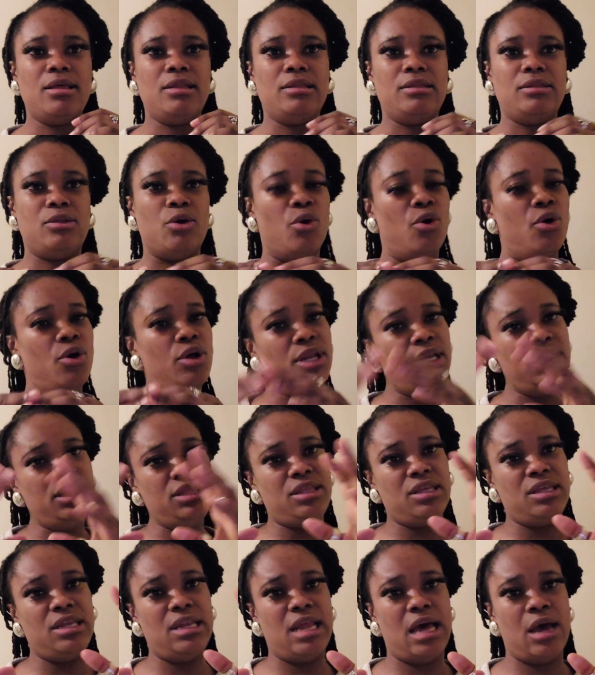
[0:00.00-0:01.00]
The only
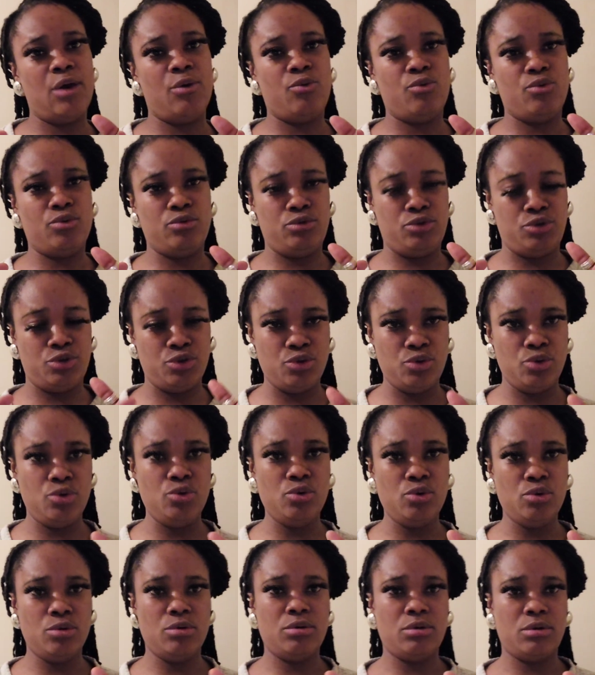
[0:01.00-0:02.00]
thing I would
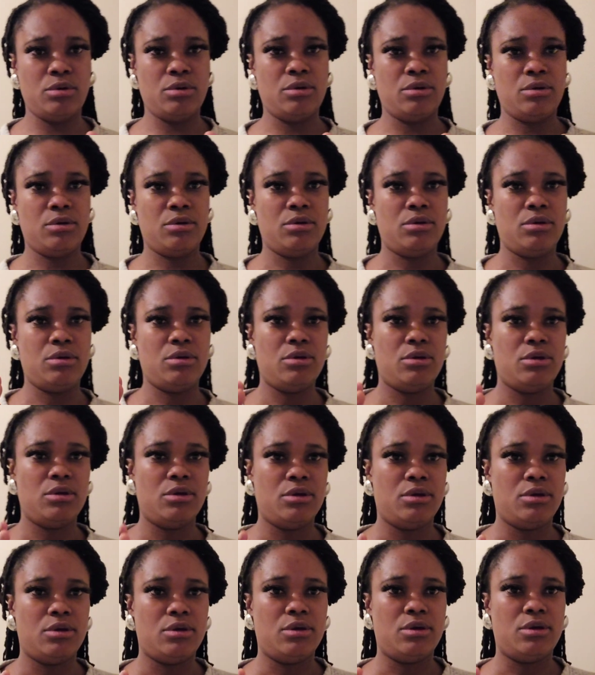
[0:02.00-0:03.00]
do
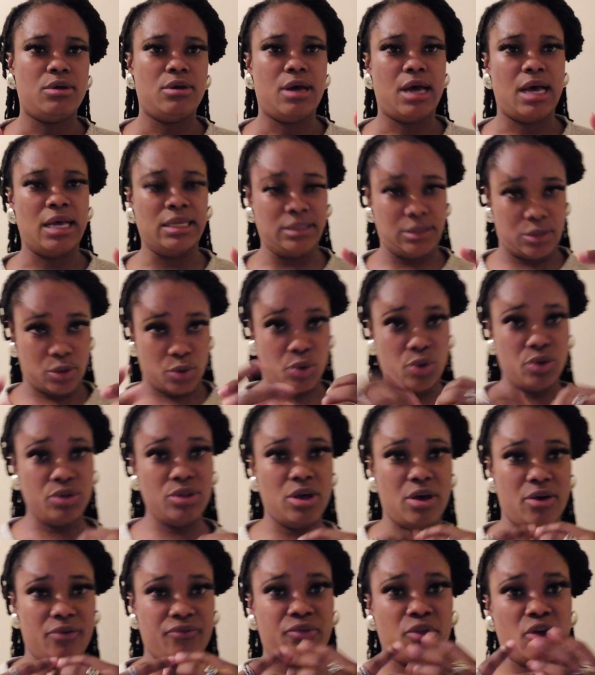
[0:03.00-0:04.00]
as the owner
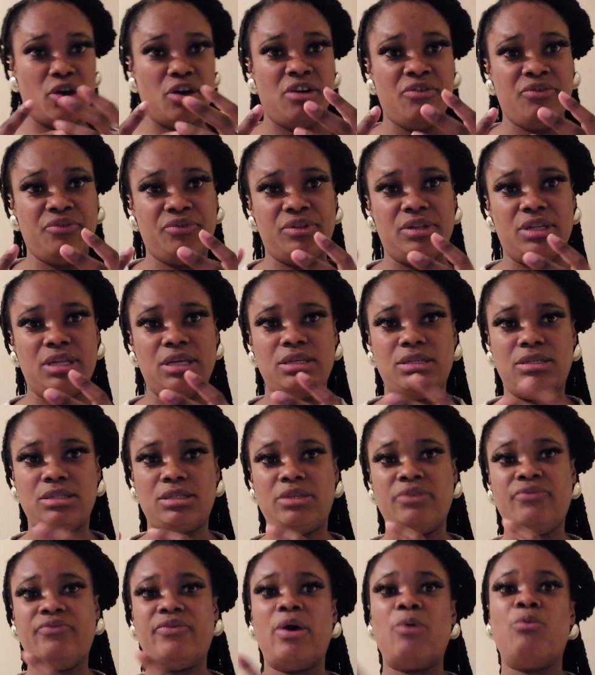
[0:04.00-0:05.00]
of the orphanage,
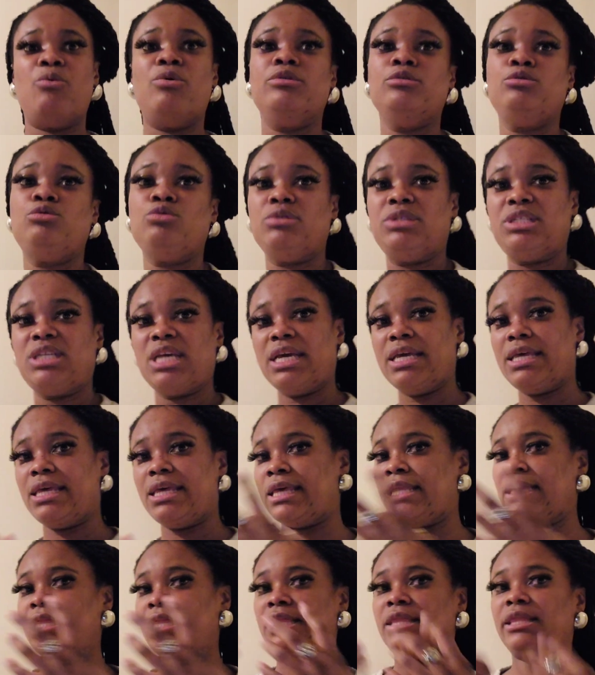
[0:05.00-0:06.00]
if I want to take
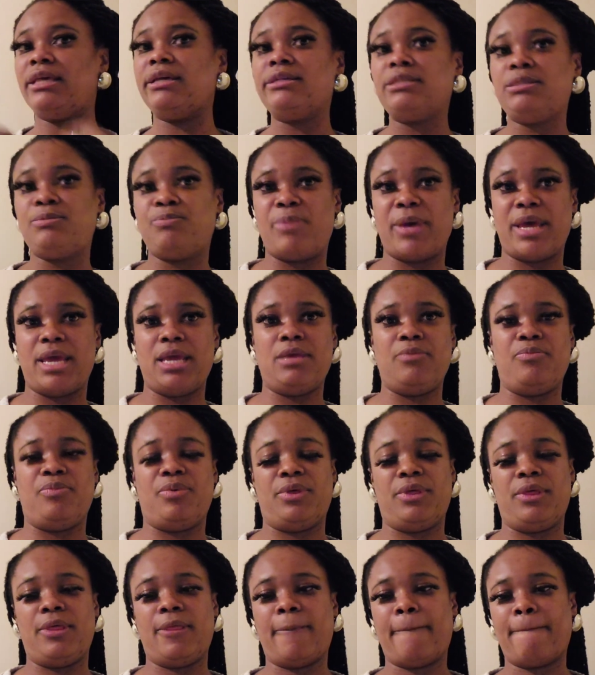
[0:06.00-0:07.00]
in this
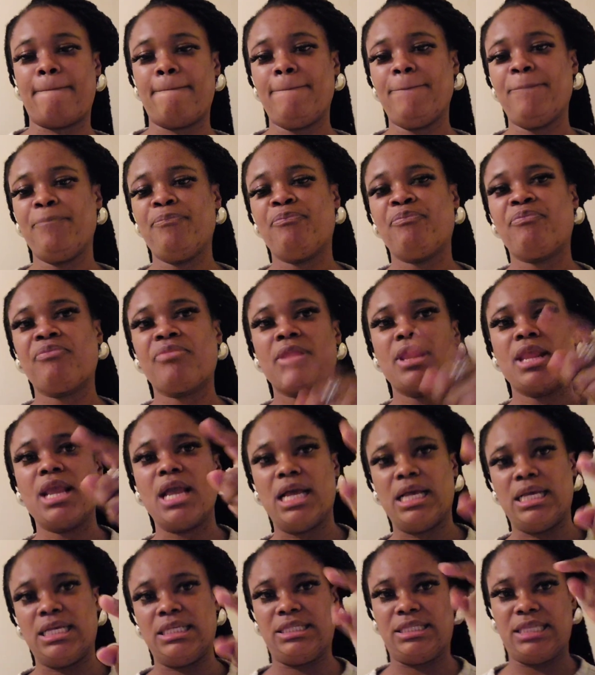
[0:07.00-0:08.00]
baby,
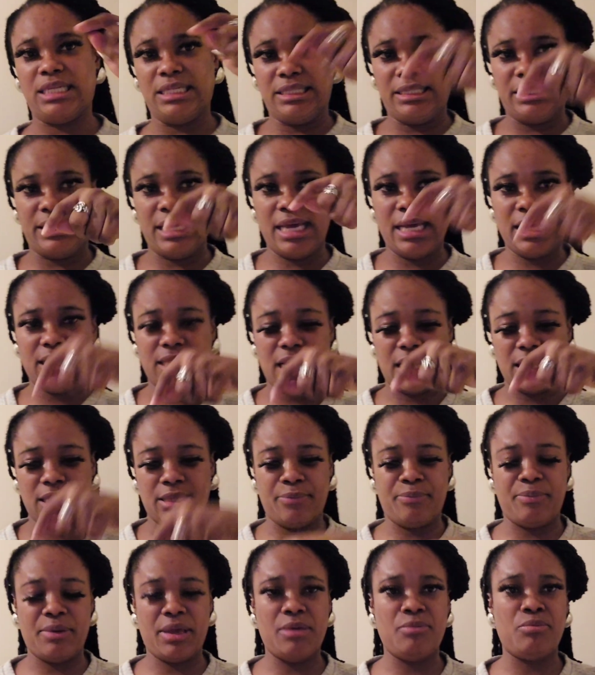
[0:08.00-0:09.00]
is the day that the
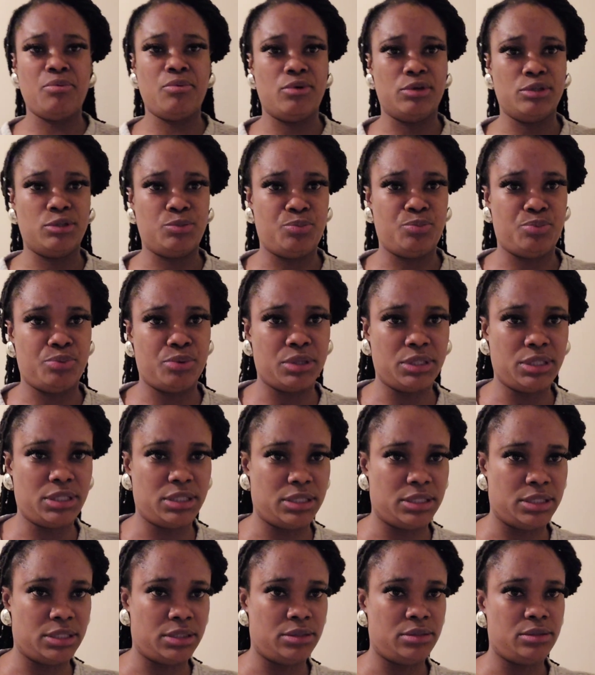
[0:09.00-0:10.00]
baby was brought
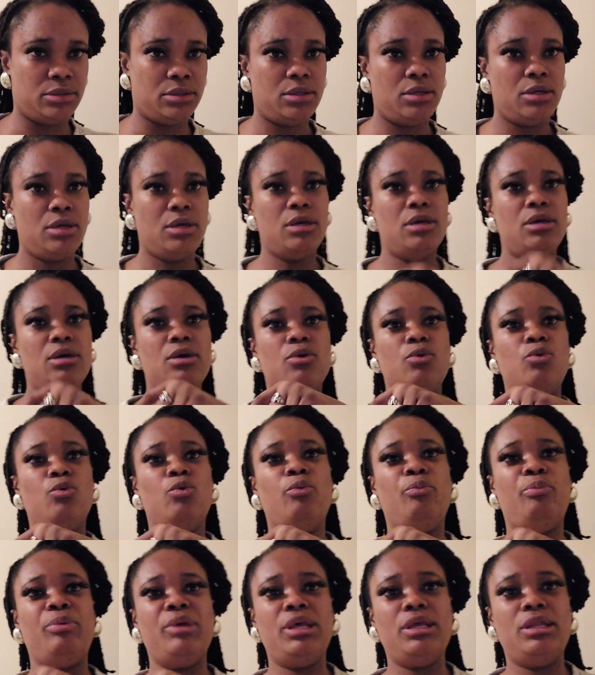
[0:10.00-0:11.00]
in will
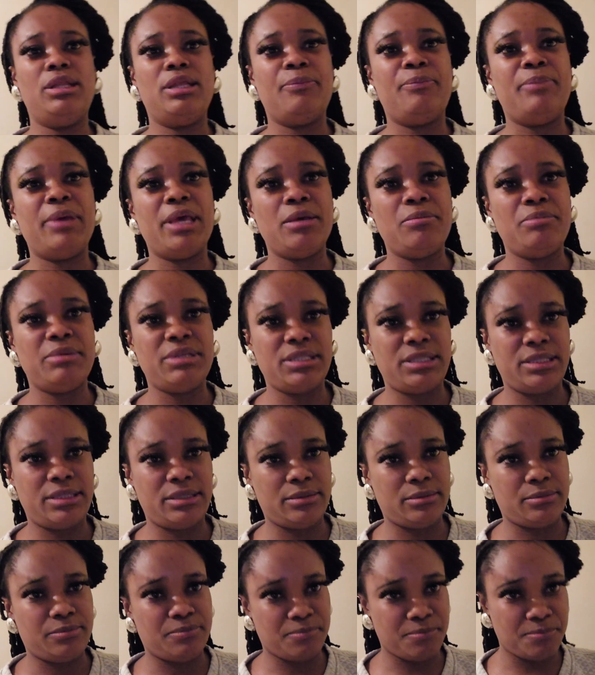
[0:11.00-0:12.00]
be the baby's
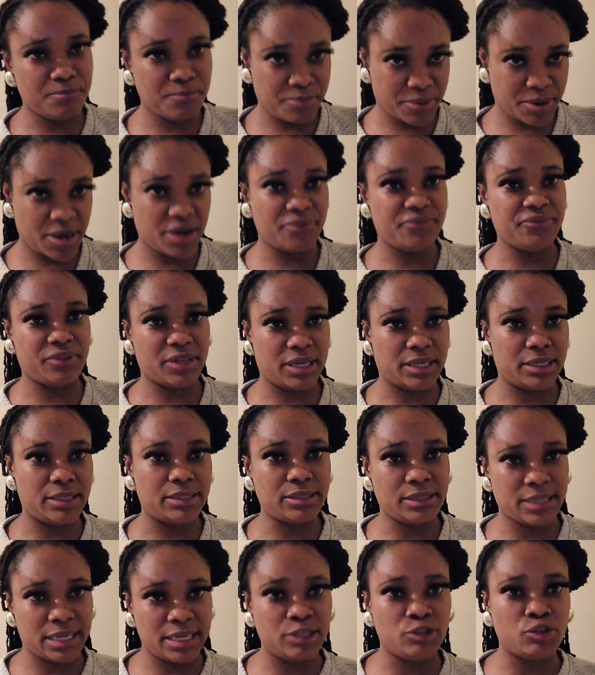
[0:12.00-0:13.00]
birthday,
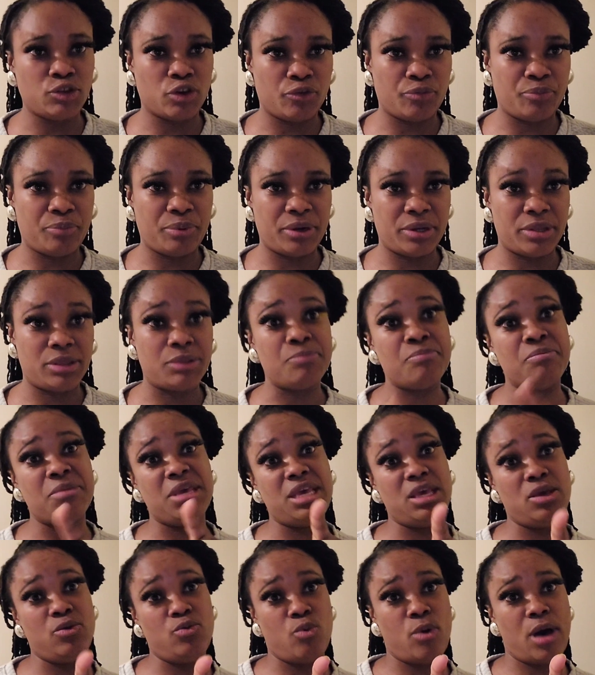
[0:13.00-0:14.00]
date of birth.
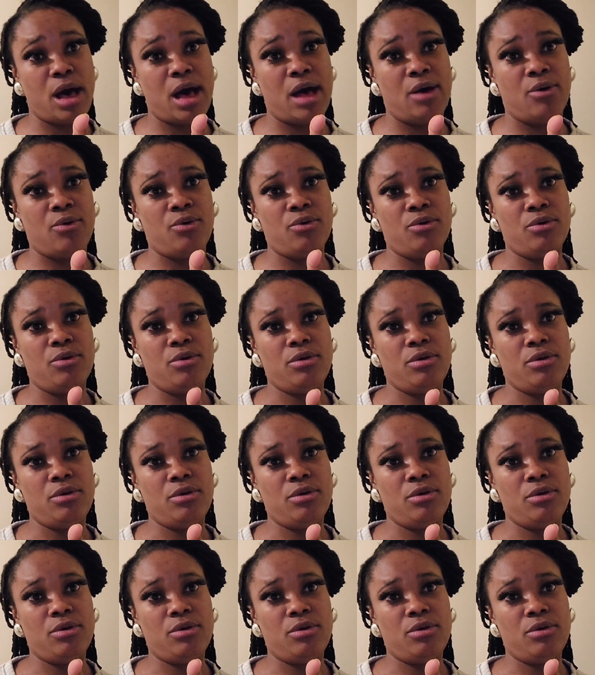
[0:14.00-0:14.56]
Meanwhile,